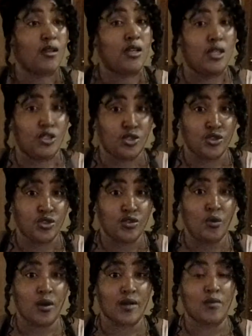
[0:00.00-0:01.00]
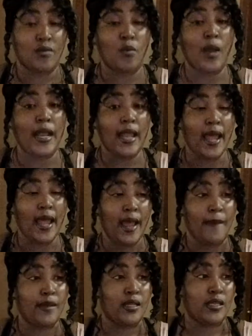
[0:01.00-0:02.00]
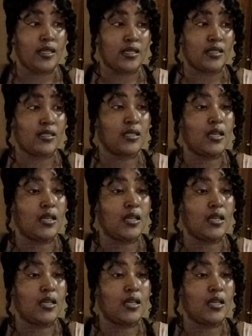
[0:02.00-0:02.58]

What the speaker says: In short, what happened is